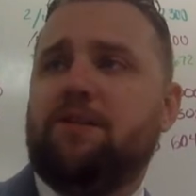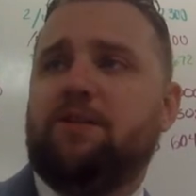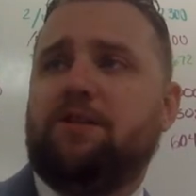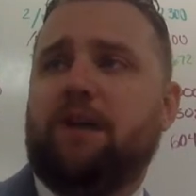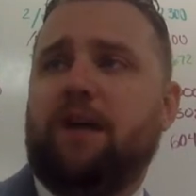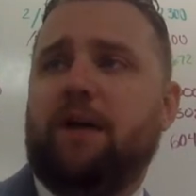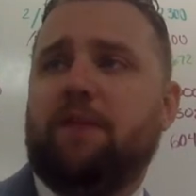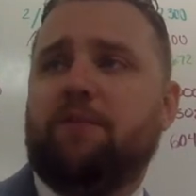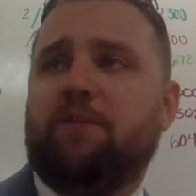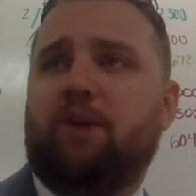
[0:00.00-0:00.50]
your
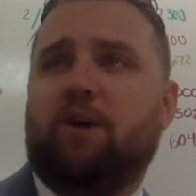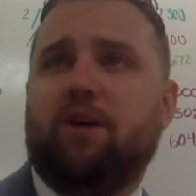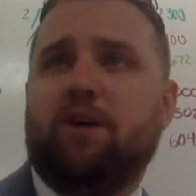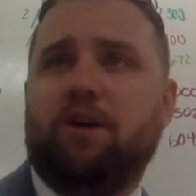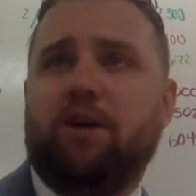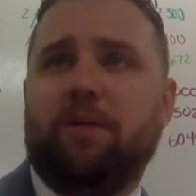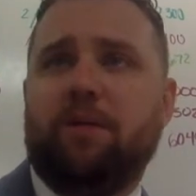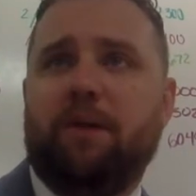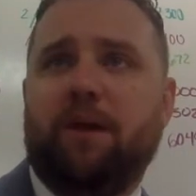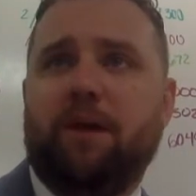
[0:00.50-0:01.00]
time
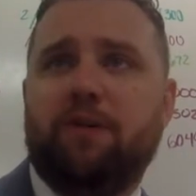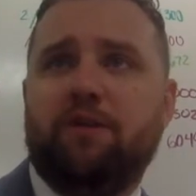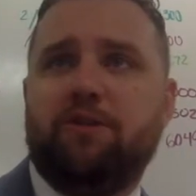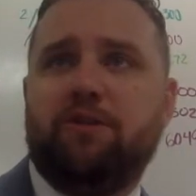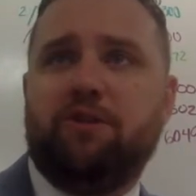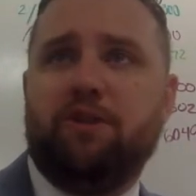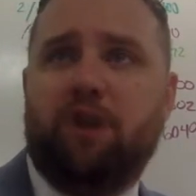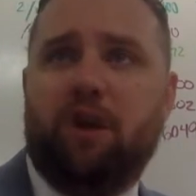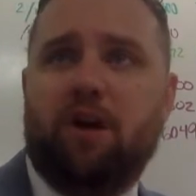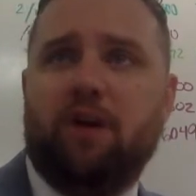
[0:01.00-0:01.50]
talking about
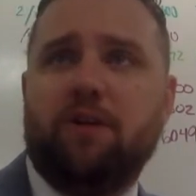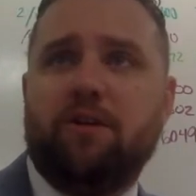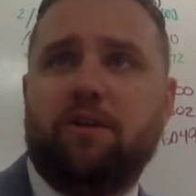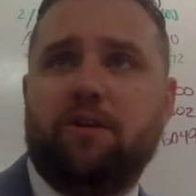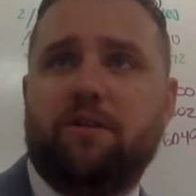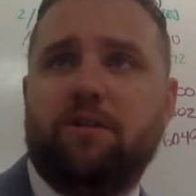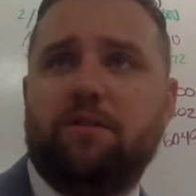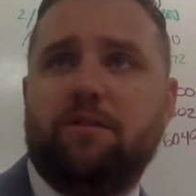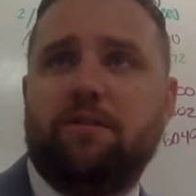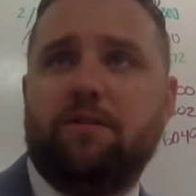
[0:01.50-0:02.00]

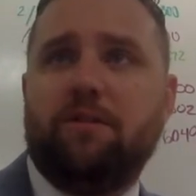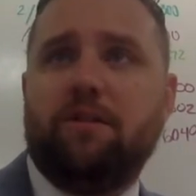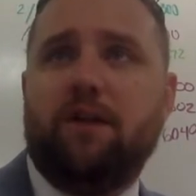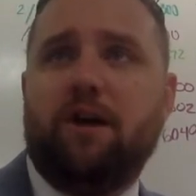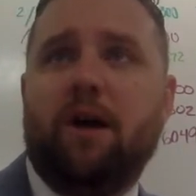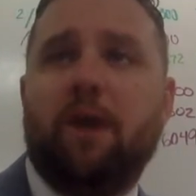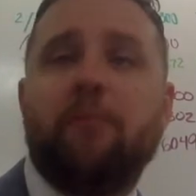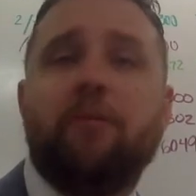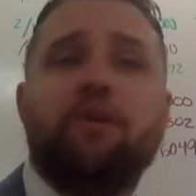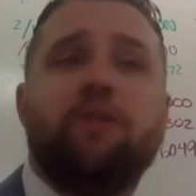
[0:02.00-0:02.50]
junk,
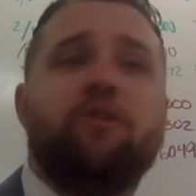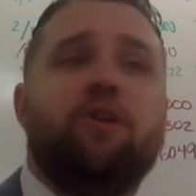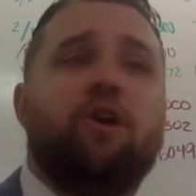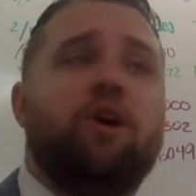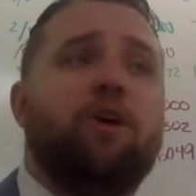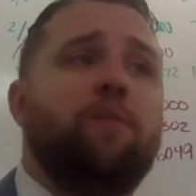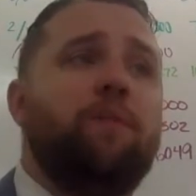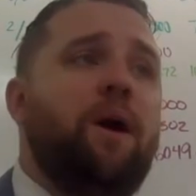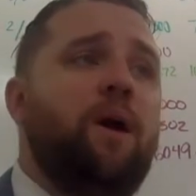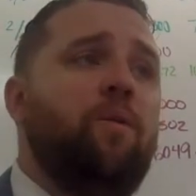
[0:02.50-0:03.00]
I'm going to
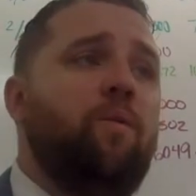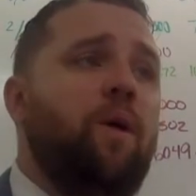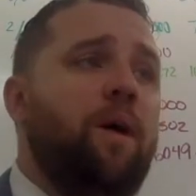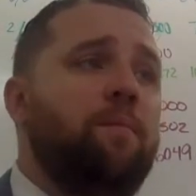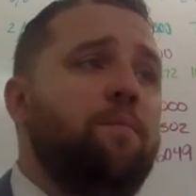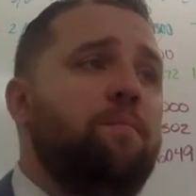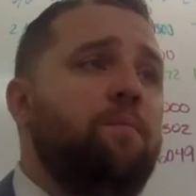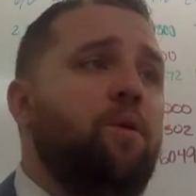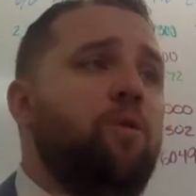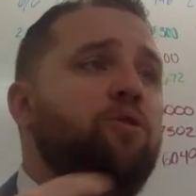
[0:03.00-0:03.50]
talk about
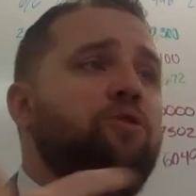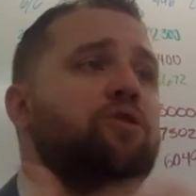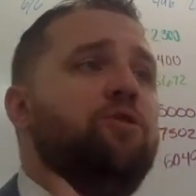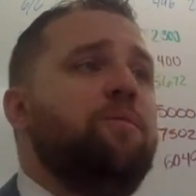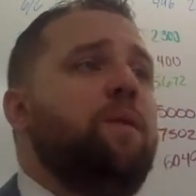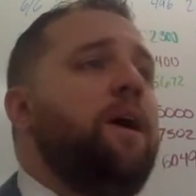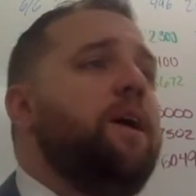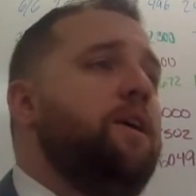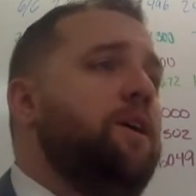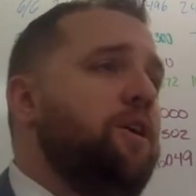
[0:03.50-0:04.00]
why most
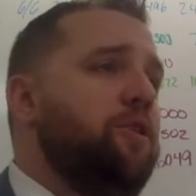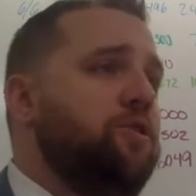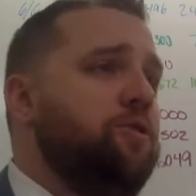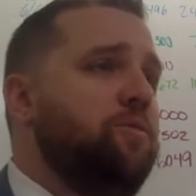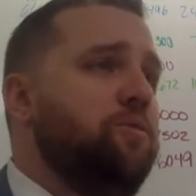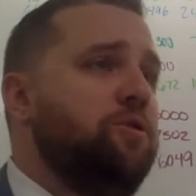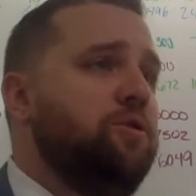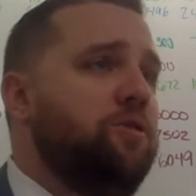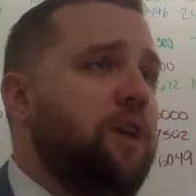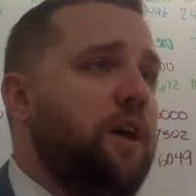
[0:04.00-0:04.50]
of my
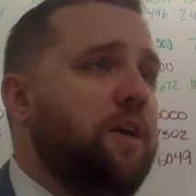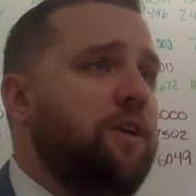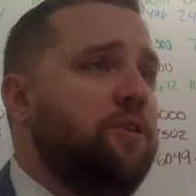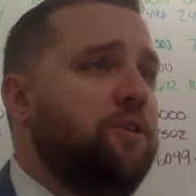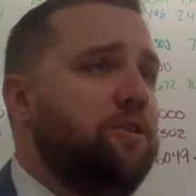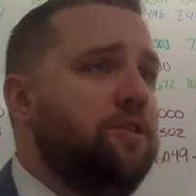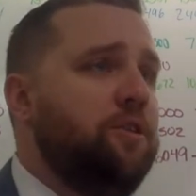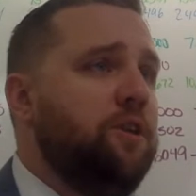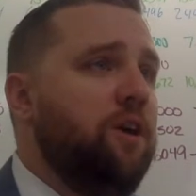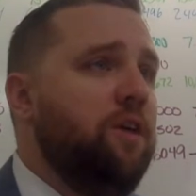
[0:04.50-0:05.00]
customers like
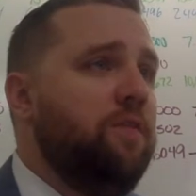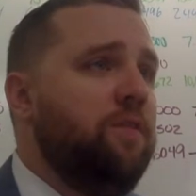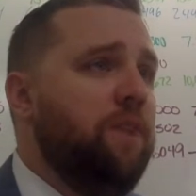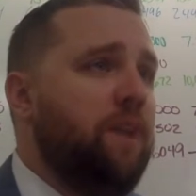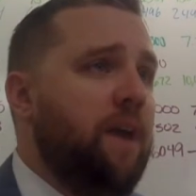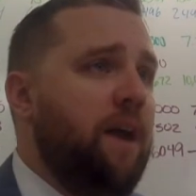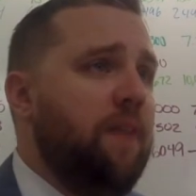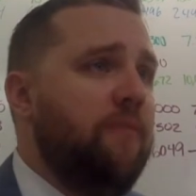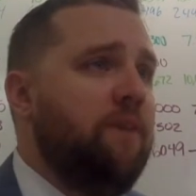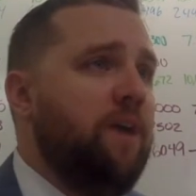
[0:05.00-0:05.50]
yourself
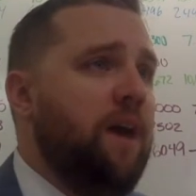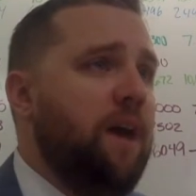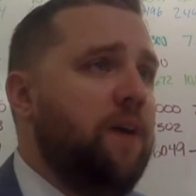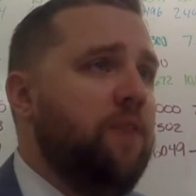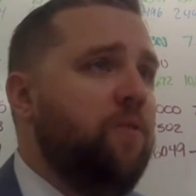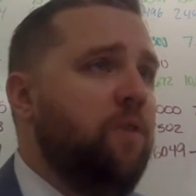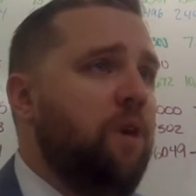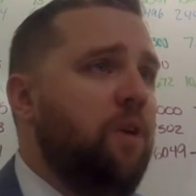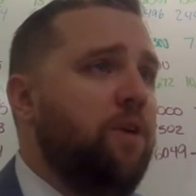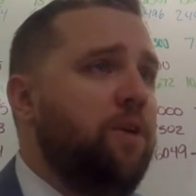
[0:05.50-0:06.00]
that have the
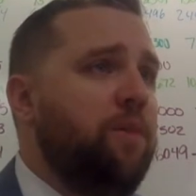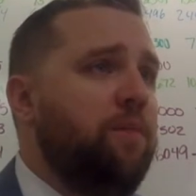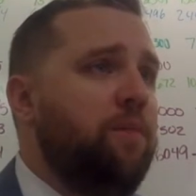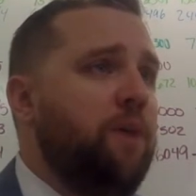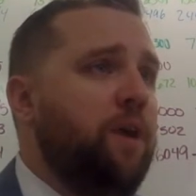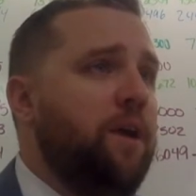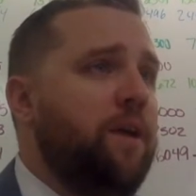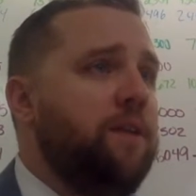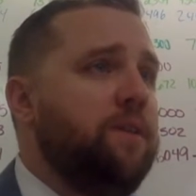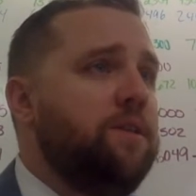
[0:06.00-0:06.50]
high quality
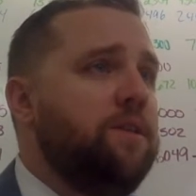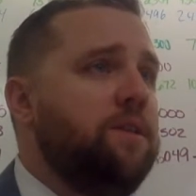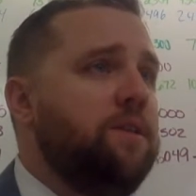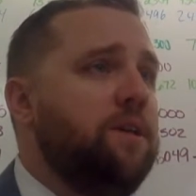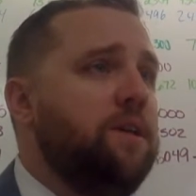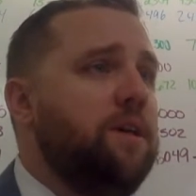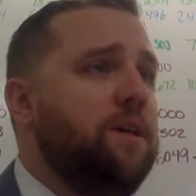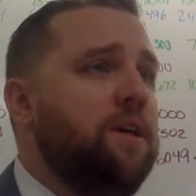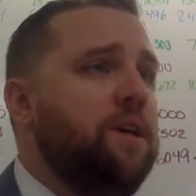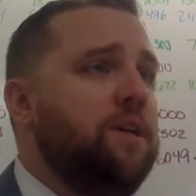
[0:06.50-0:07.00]
brands
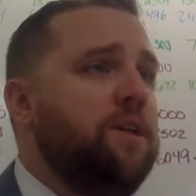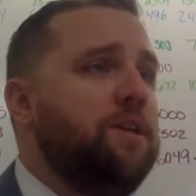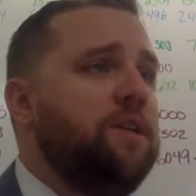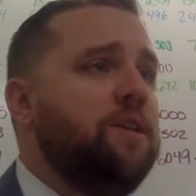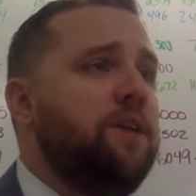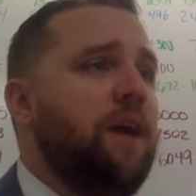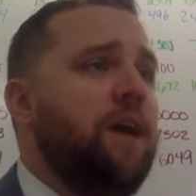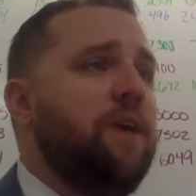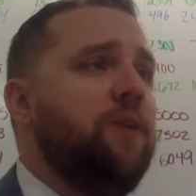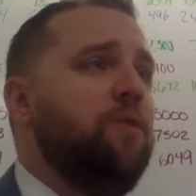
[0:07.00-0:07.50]

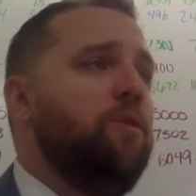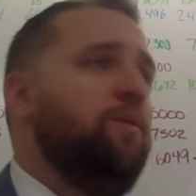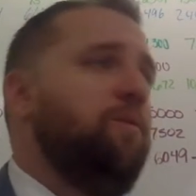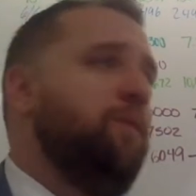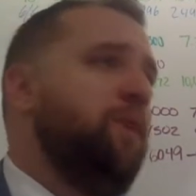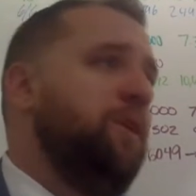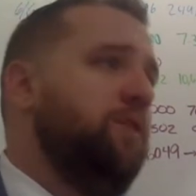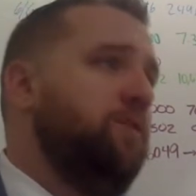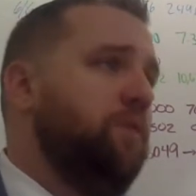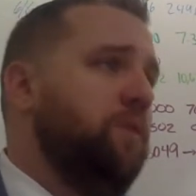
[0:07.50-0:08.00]
decide to
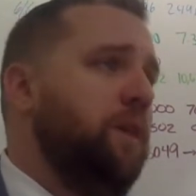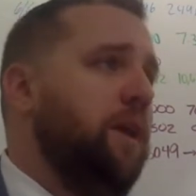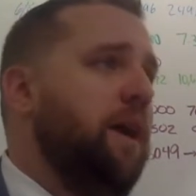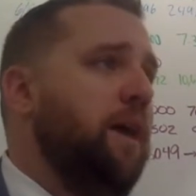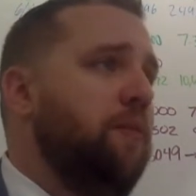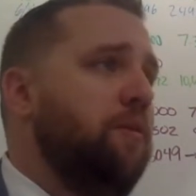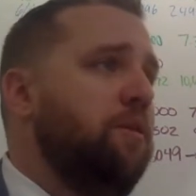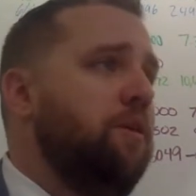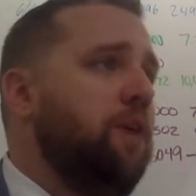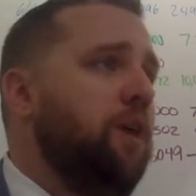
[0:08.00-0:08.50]
replace what they
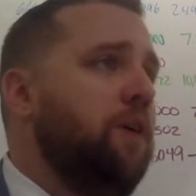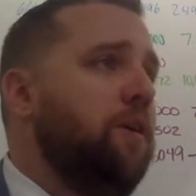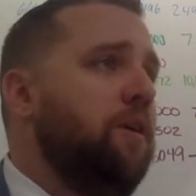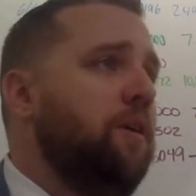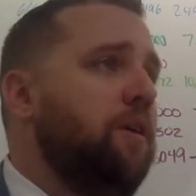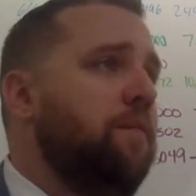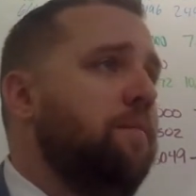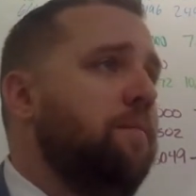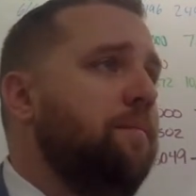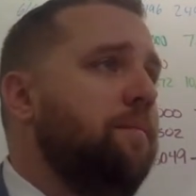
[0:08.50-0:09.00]
have with Cutco.